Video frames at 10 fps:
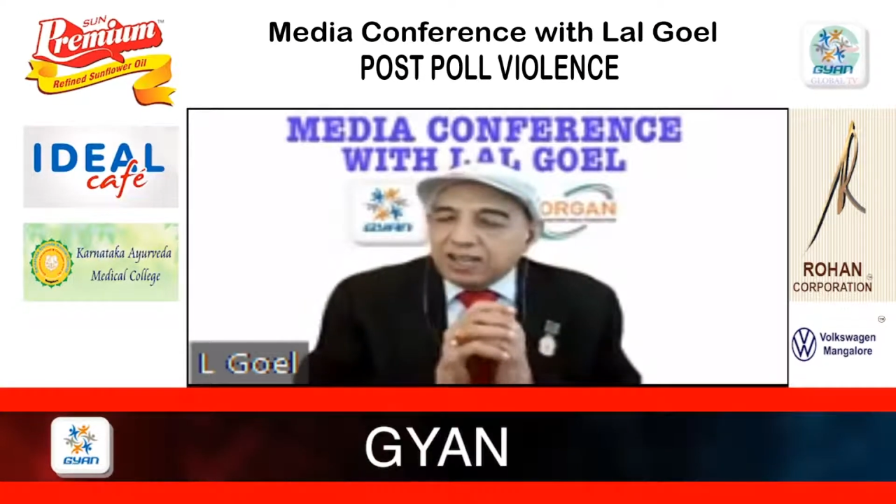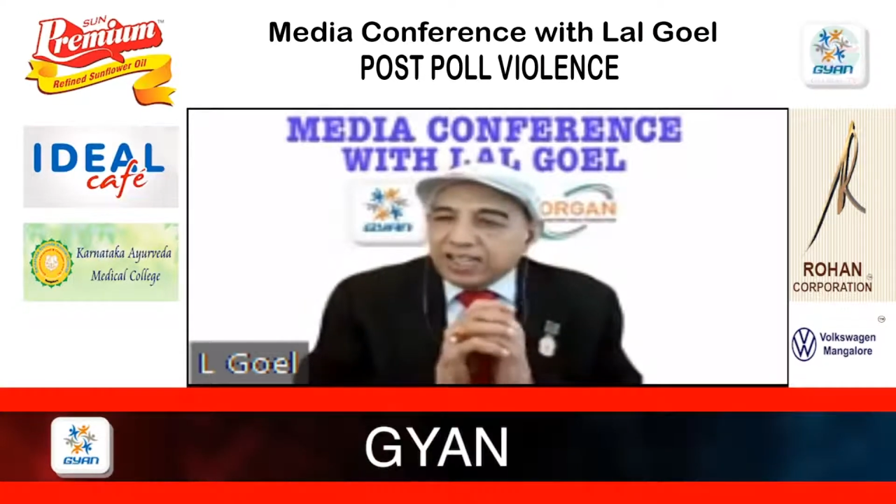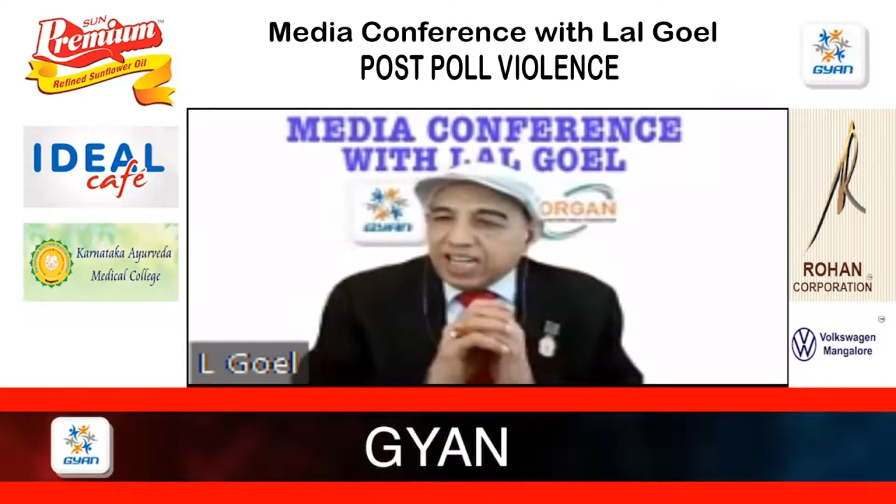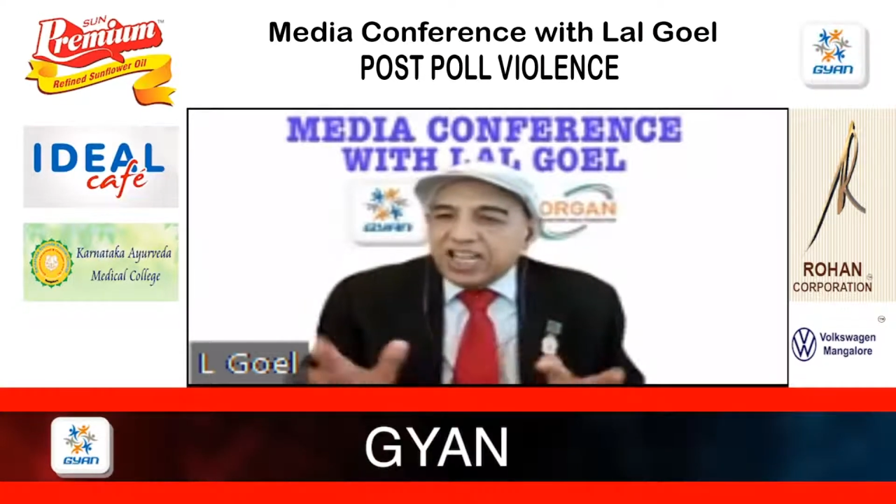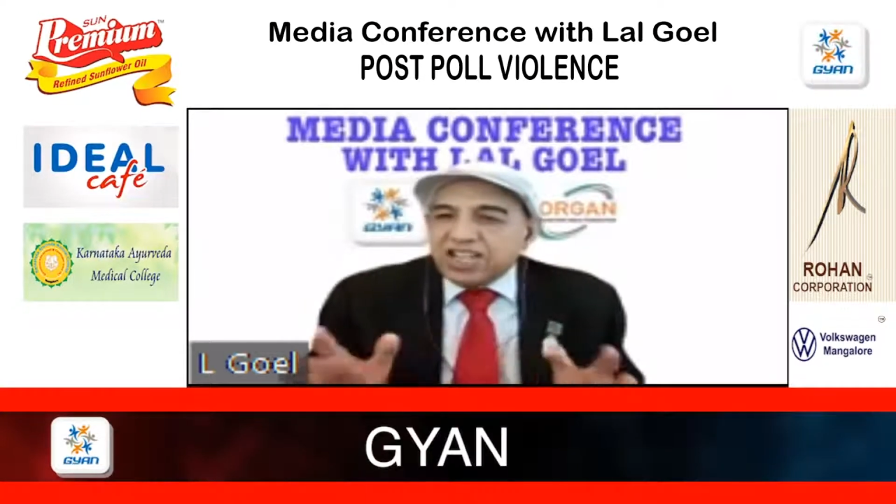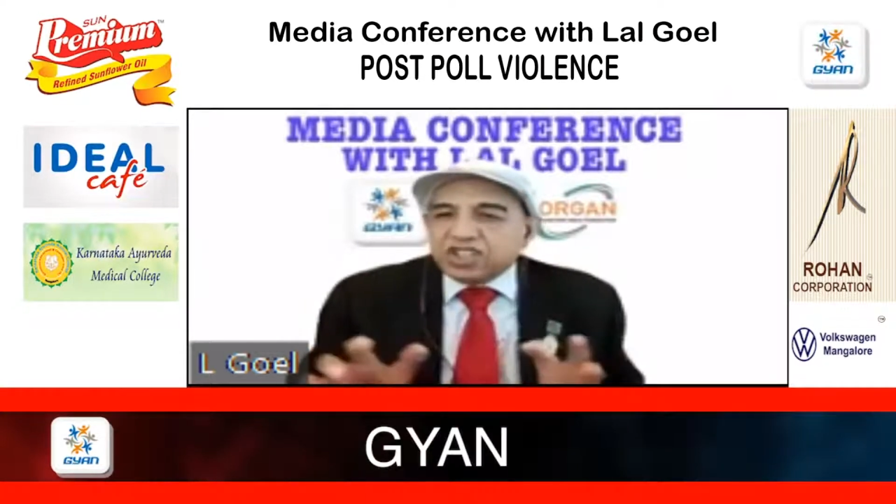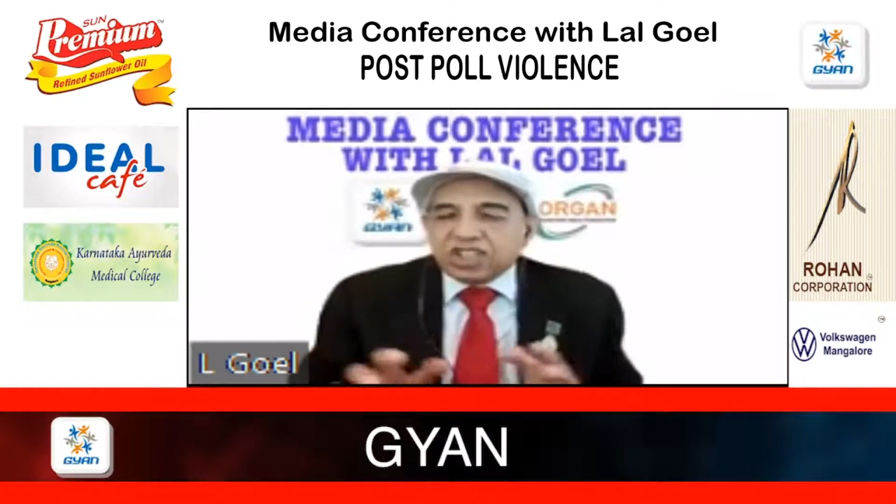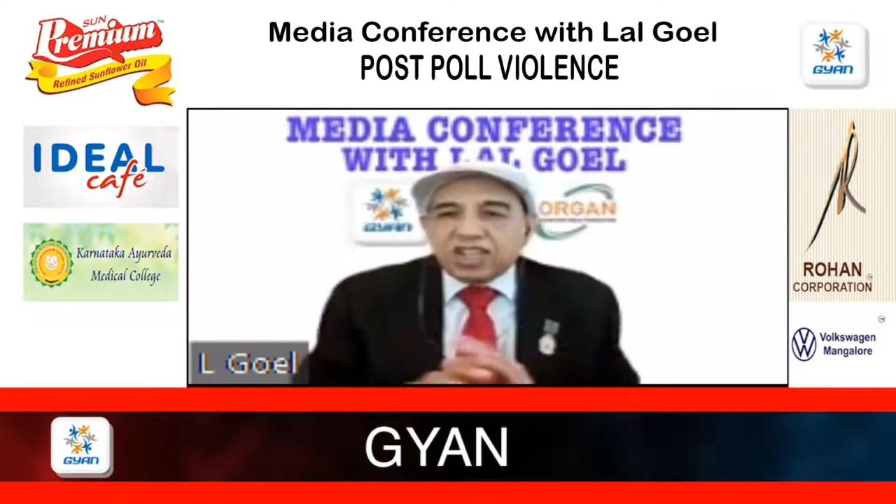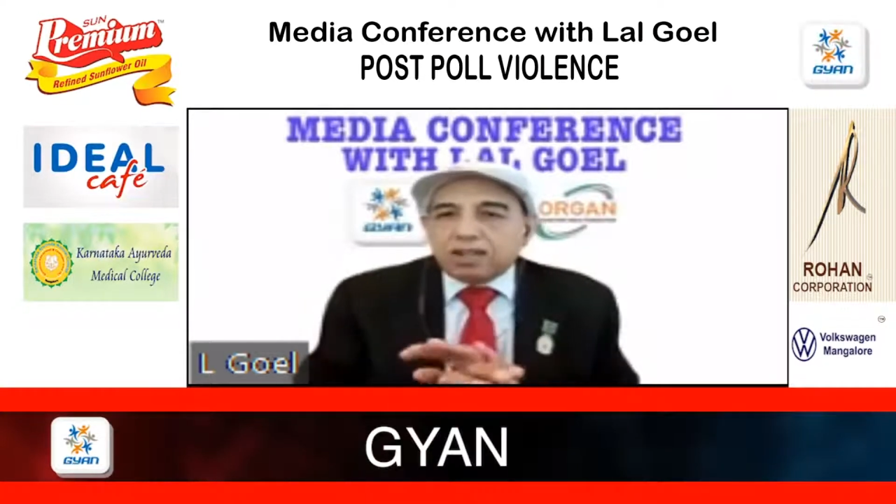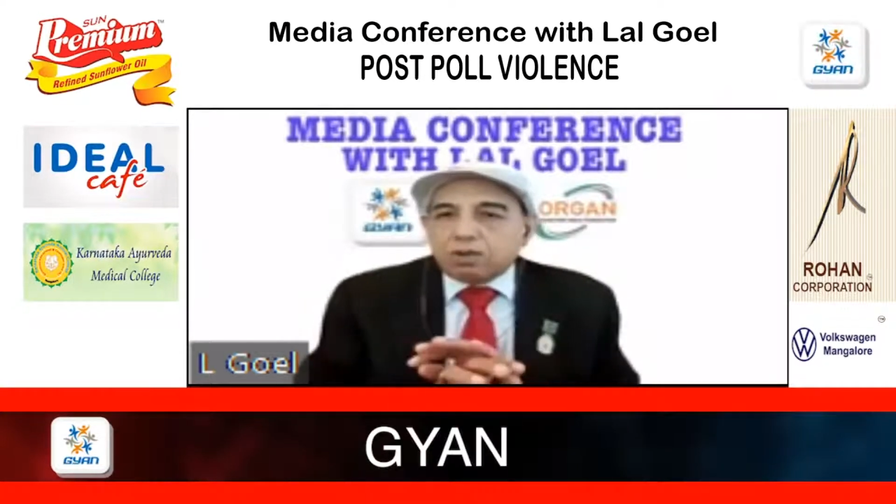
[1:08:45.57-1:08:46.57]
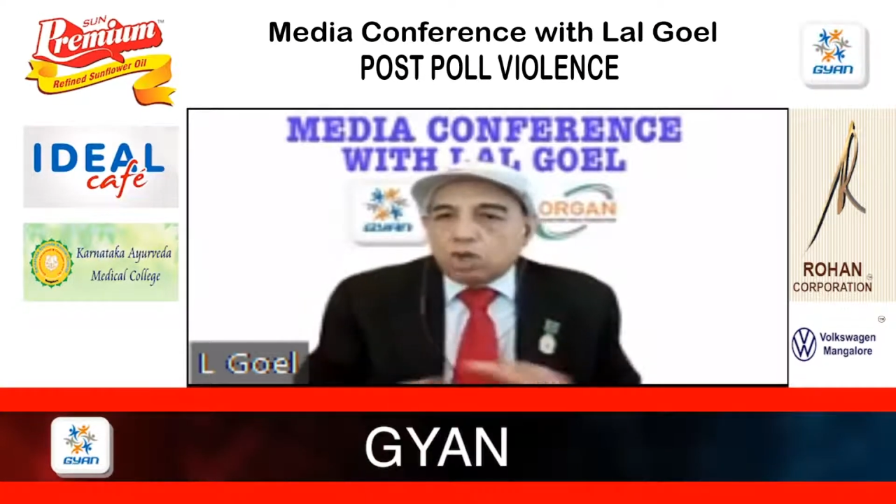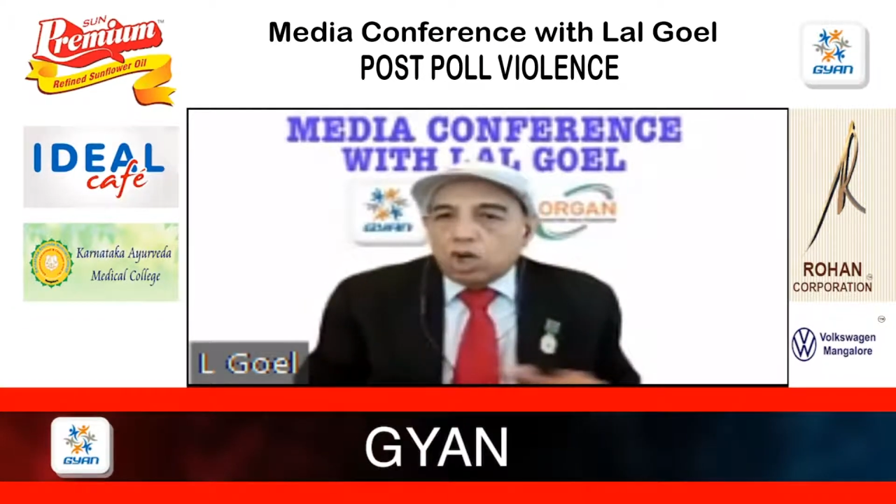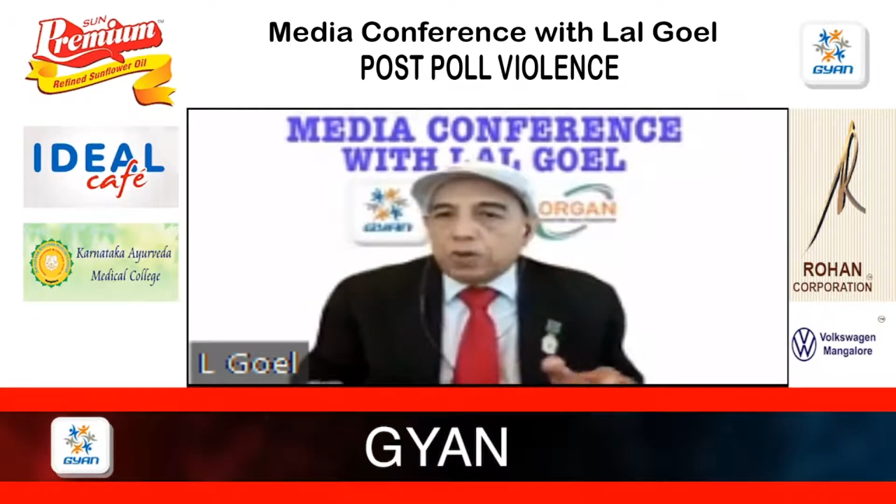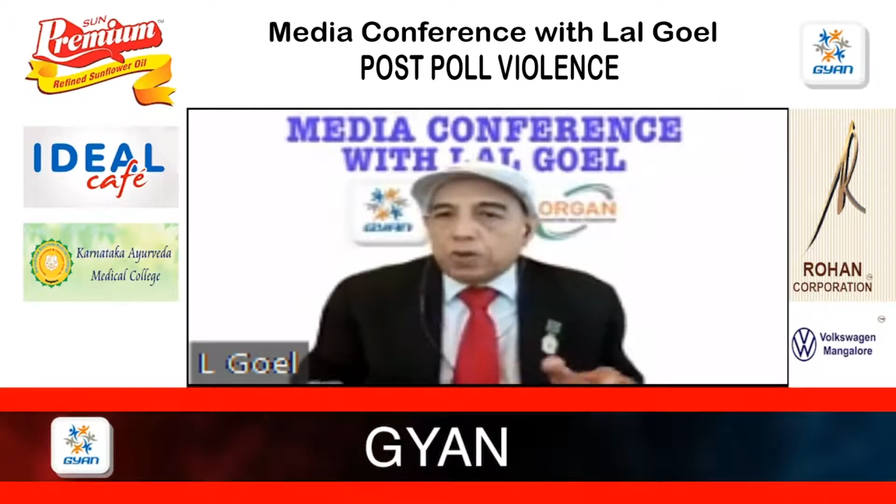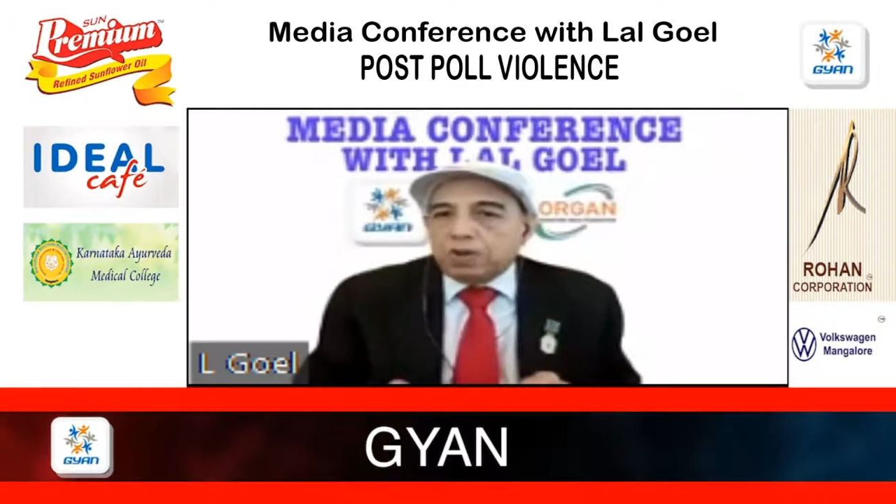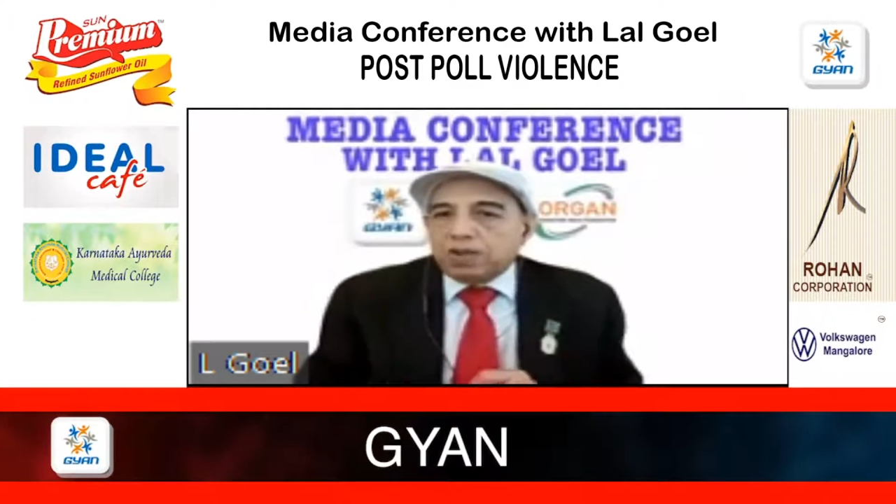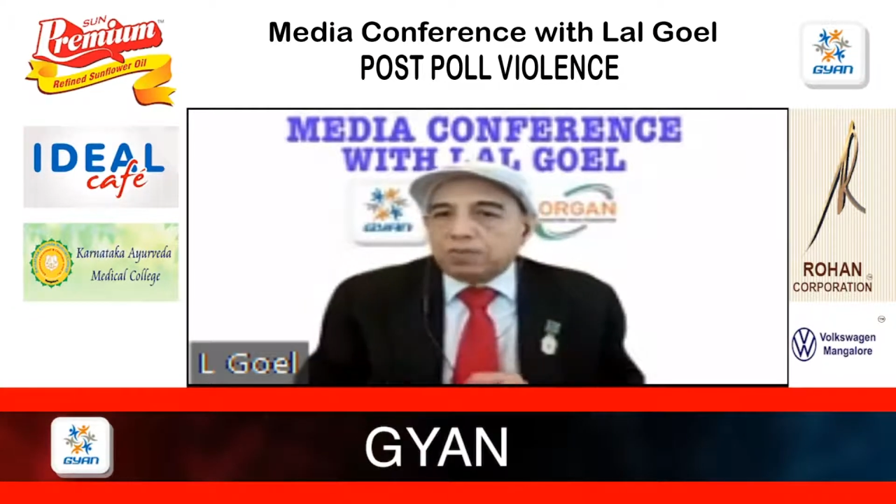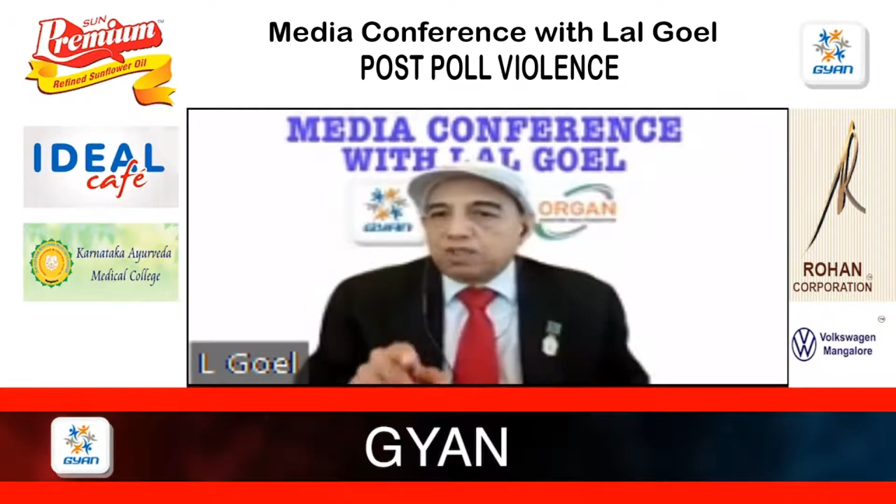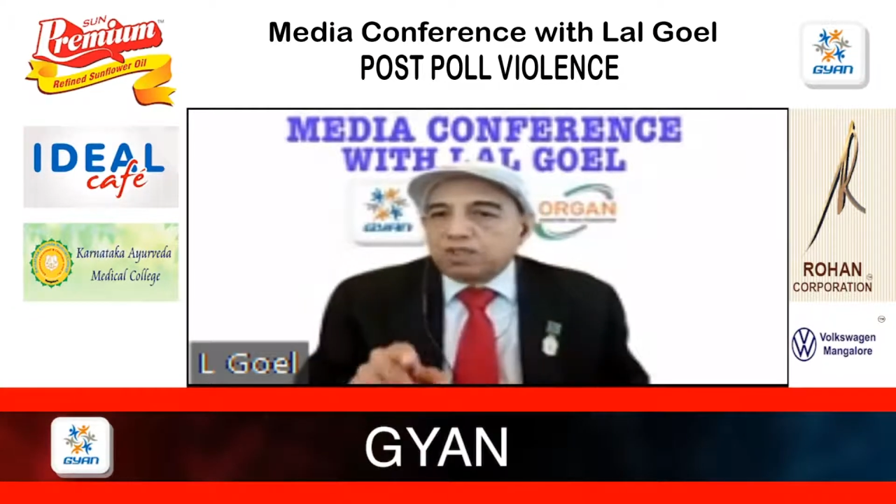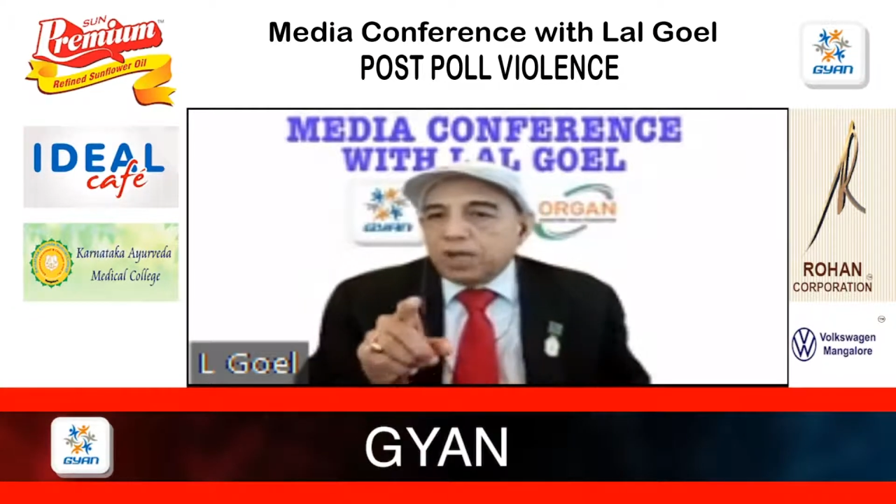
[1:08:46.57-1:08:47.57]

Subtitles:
kill each other, no problems,